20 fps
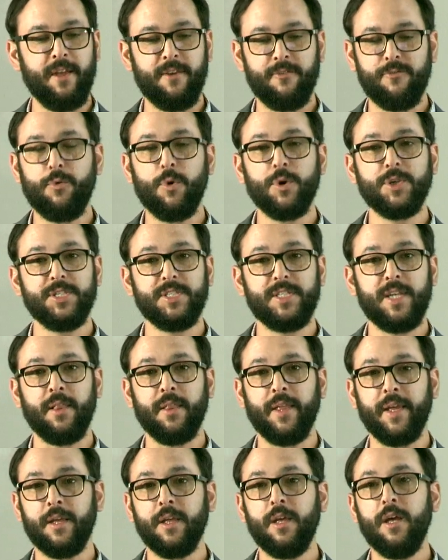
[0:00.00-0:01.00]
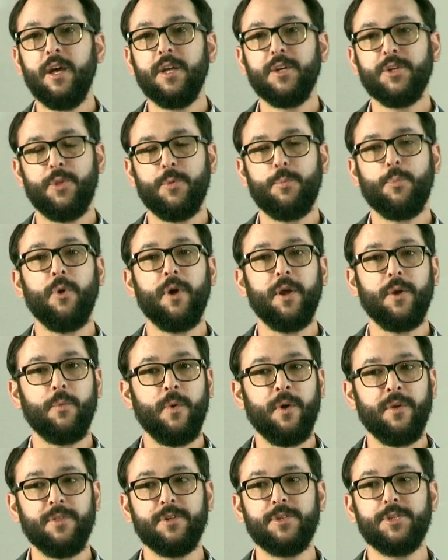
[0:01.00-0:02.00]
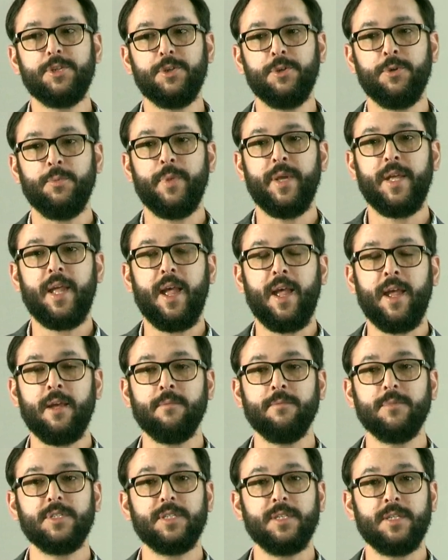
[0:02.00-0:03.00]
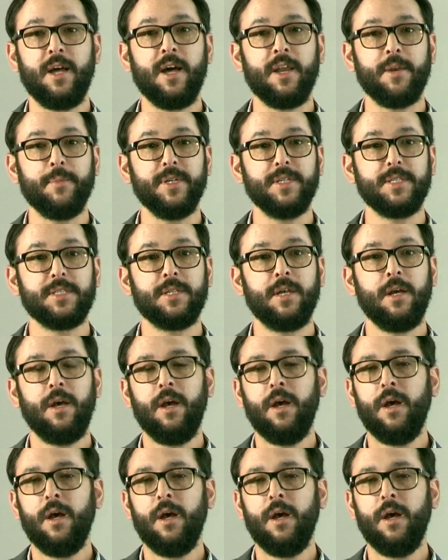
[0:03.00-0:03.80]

and fortune-telling to the point where the two became synonymous.